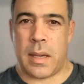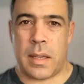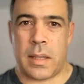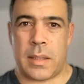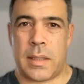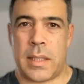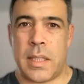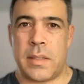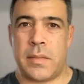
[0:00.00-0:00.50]

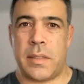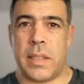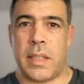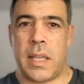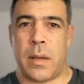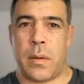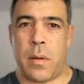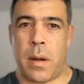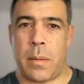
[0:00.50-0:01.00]
In this
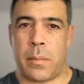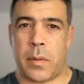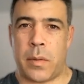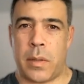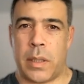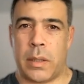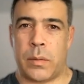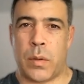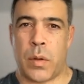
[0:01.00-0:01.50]
video, I'm
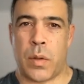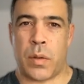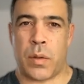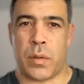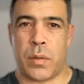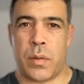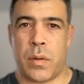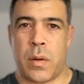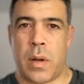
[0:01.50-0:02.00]
going to
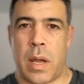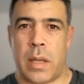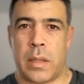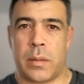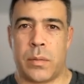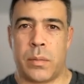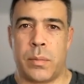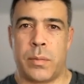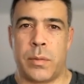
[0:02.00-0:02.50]
show you how
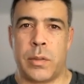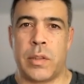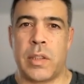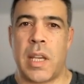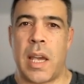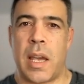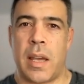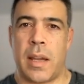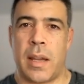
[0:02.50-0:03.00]
to
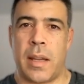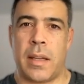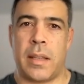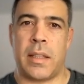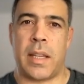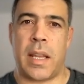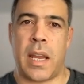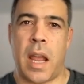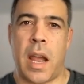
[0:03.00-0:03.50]
put
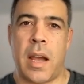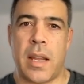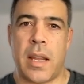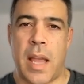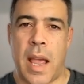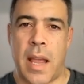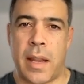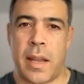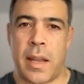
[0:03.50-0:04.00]
an AI
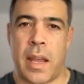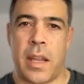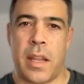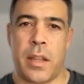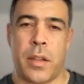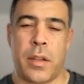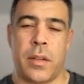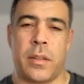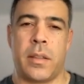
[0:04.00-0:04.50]

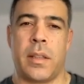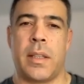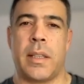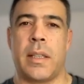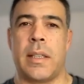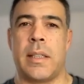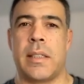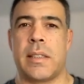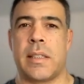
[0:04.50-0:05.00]
agent
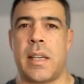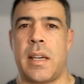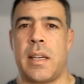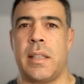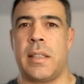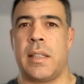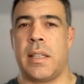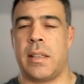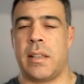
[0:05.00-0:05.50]

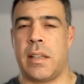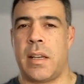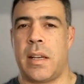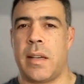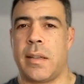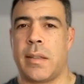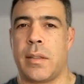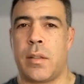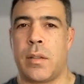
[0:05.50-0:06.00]
inside
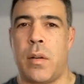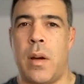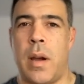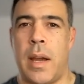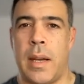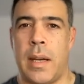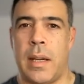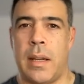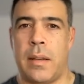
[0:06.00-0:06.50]
a
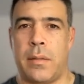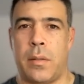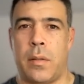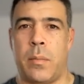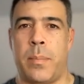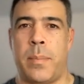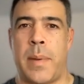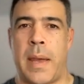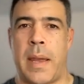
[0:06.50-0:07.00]

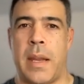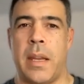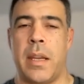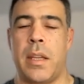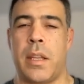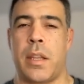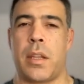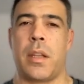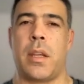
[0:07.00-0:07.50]
gohighelevel
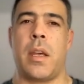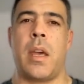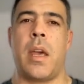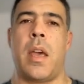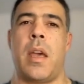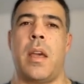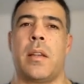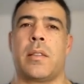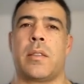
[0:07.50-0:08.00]
page.
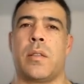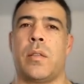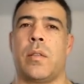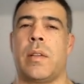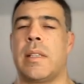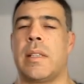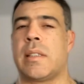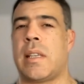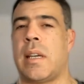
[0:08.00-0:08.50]

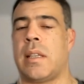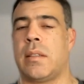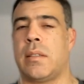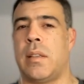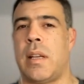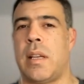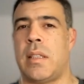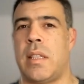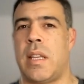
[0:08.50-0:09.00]
So inside
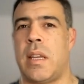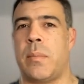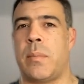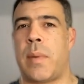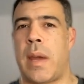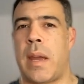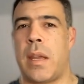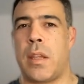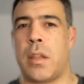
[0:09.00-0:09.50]
the landing
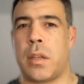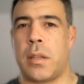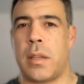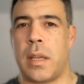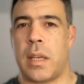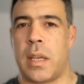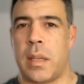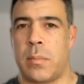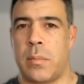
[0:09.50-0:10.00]
page,
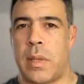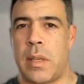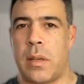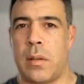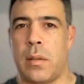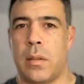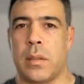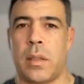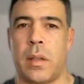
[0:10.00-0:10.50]
there can be
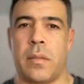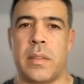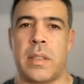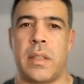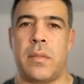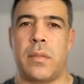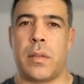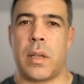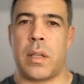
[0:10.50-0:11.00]
a lot of
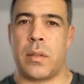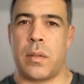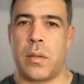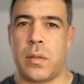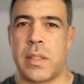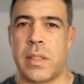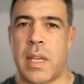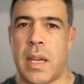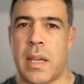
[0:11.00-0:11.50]
different
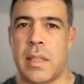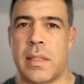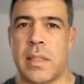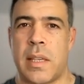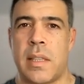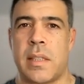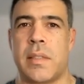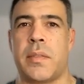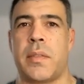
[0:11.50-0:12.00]
use
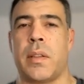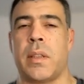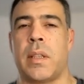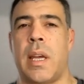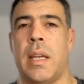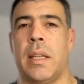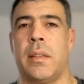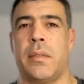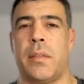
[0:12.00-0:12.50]
cases for
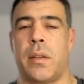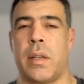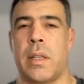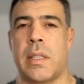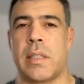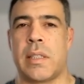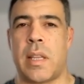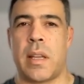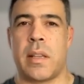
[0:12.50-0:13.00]
that. For
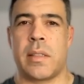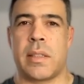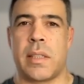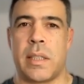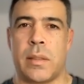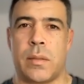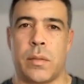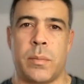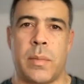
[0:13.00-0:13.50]
instance,
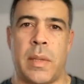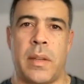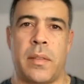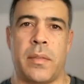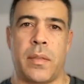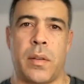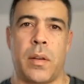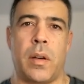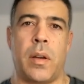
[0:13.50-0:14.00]
it could be
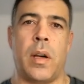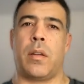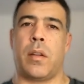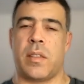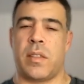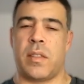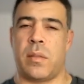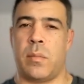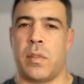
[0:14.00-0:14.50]
for
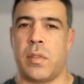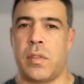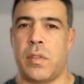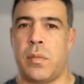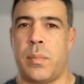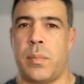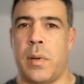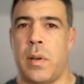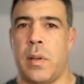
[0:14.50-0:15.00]
customer
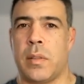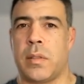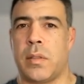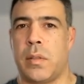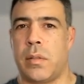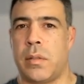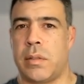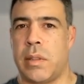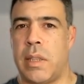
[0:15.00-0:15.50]
support,
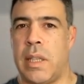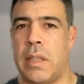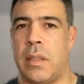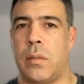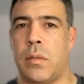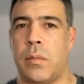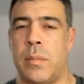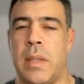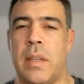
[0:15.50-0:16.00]
or
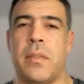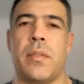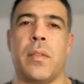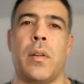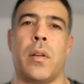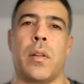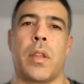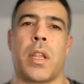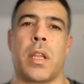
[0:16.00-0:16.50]
it could be
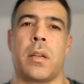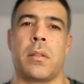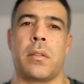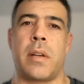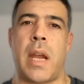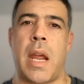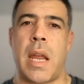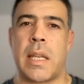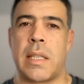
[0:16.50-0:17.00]
for
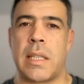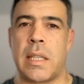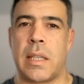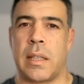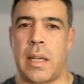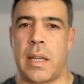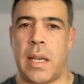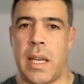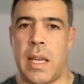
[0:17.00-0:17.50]

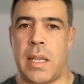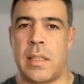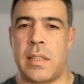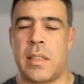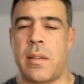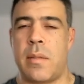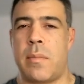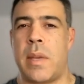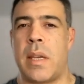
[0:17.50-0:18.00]
generating leads,
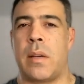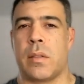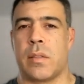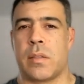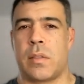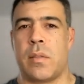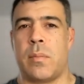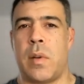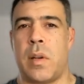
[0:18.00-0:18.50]

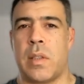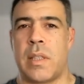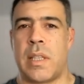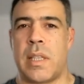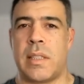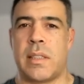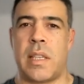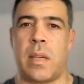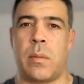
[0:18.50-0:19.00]
because the bot
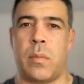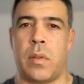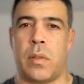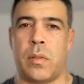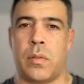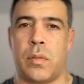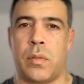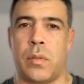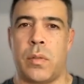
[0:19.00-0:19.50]
is able
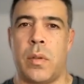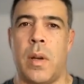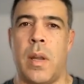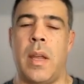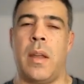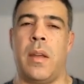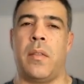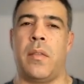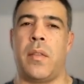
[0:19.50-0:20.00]
to
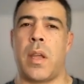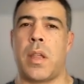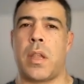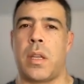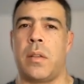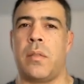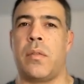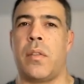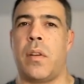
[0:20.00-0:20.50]

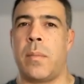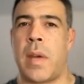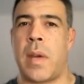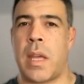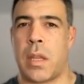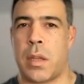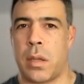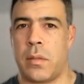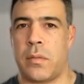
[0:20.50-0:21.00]
fetch
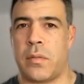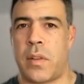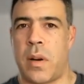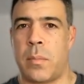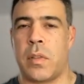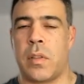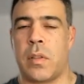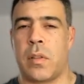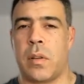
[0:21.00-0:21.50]
information
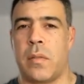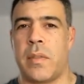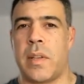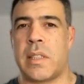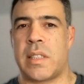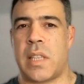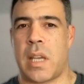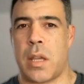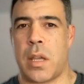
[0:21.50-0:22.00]
from the
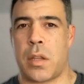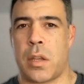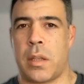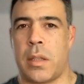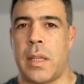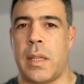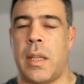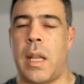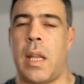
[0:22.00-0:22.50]

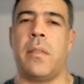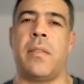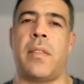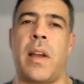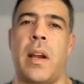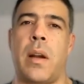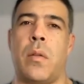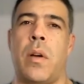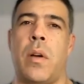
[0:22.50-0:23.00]
conversation and then
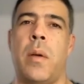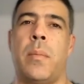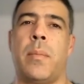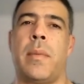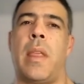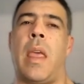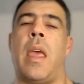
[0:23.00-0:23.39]
follow up.